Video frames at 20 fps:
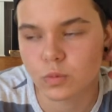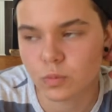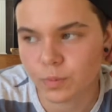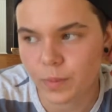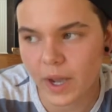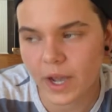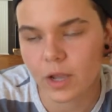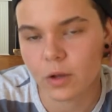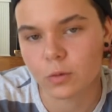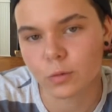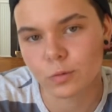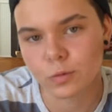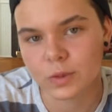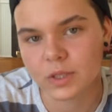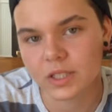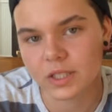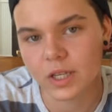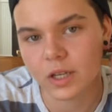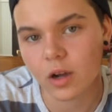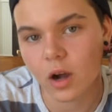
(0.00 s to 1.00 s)
bite
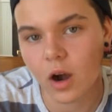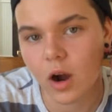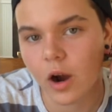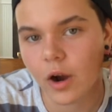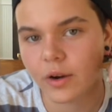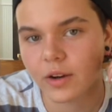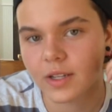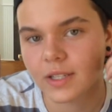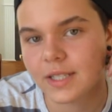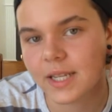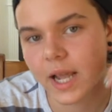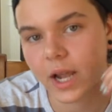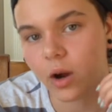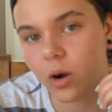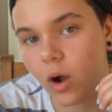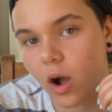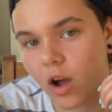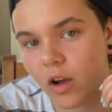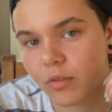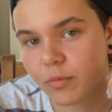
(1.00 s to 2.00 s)
really hard and
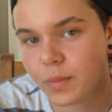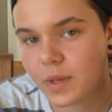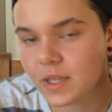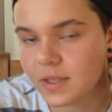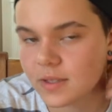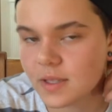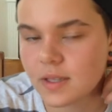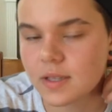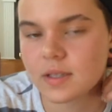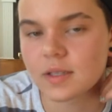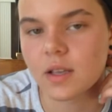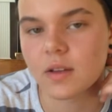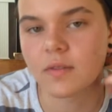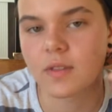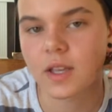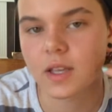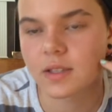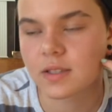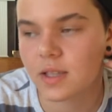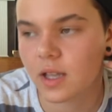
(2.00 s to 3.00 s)
tear off pieces of
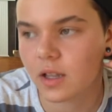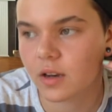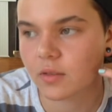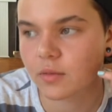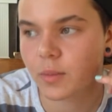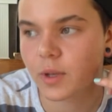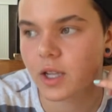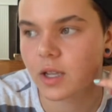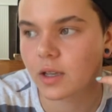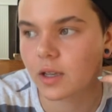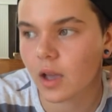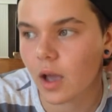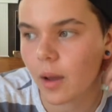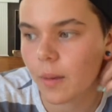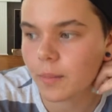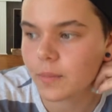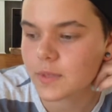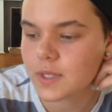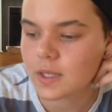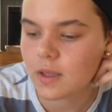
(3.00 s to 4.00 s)
the inside of my
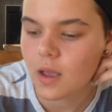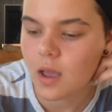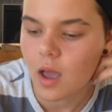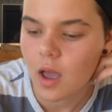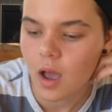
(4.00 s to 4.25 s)
gums,